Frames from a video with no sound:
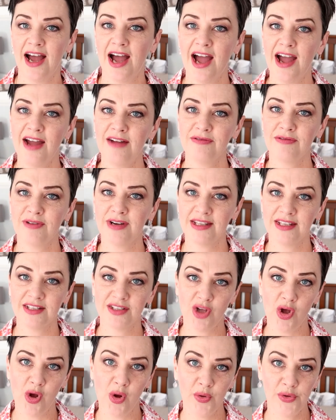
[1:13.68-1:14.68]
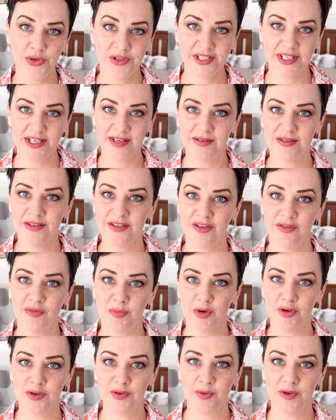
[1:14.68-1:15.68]
I've read this whole series of
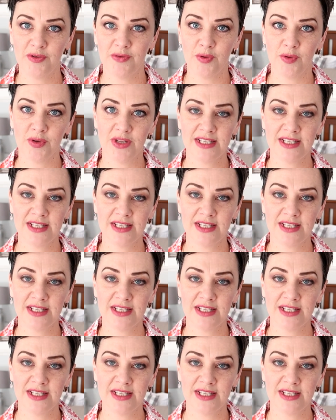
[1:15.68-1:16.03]
books before.